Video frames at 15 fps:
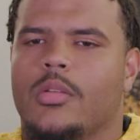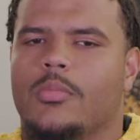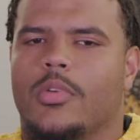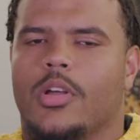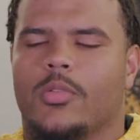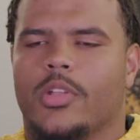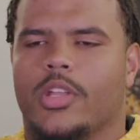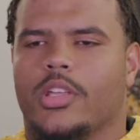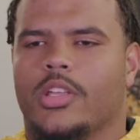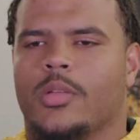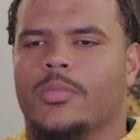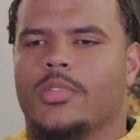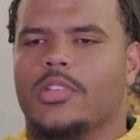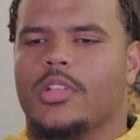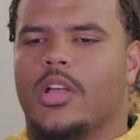But when it
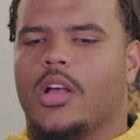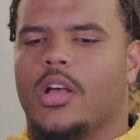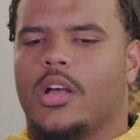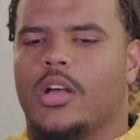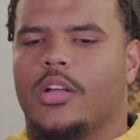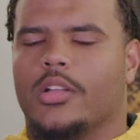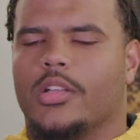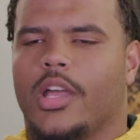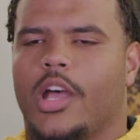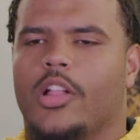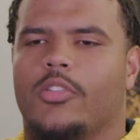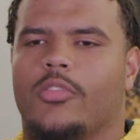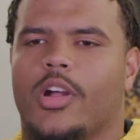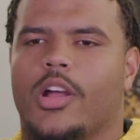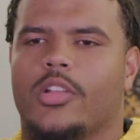comes to
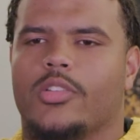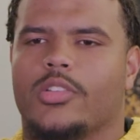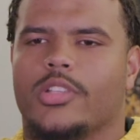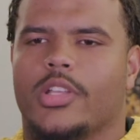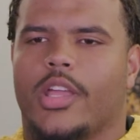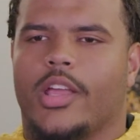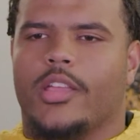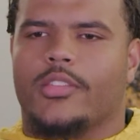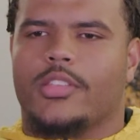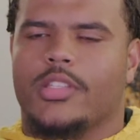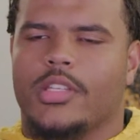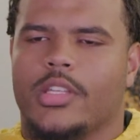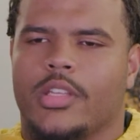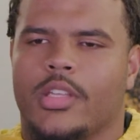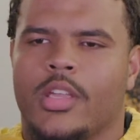Colorado State, I
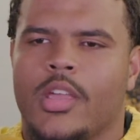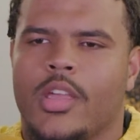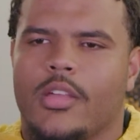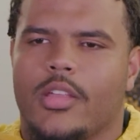see